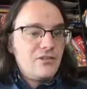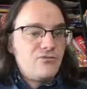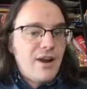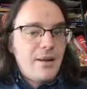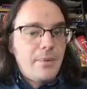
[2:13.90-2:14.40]

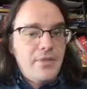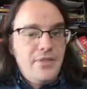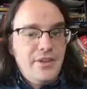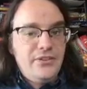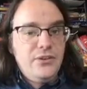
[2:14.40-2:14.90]
grab
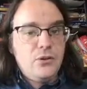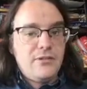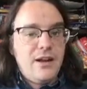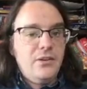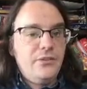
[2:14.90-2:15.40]
this
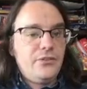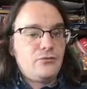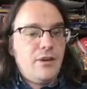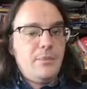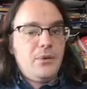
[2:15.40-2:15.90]
URL,
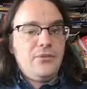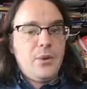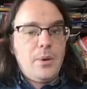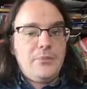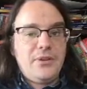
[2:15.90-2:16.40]
scrape it off their
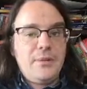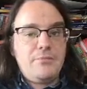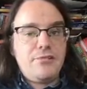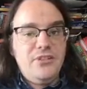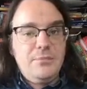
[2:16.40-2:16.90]
website,
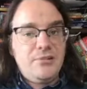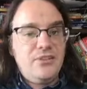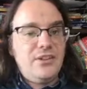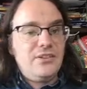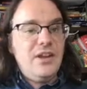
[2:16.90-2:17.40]
pretty
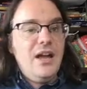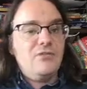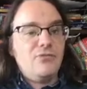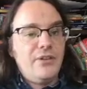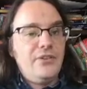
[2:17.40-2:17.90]
print it,
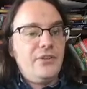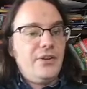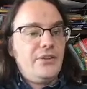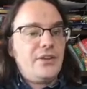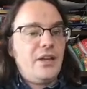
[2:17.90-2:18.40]
write it to
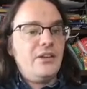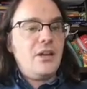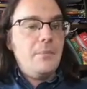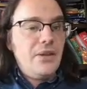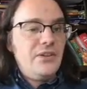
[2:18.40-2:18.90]
disk, and
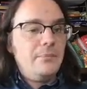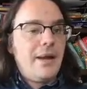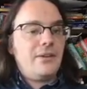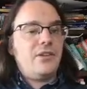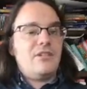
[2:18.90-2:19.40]
commit it
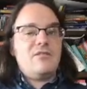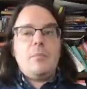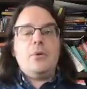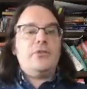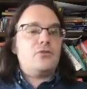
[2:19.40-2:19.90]
back to that
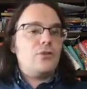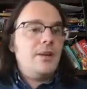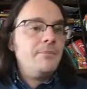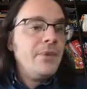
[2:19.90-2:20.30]
repository.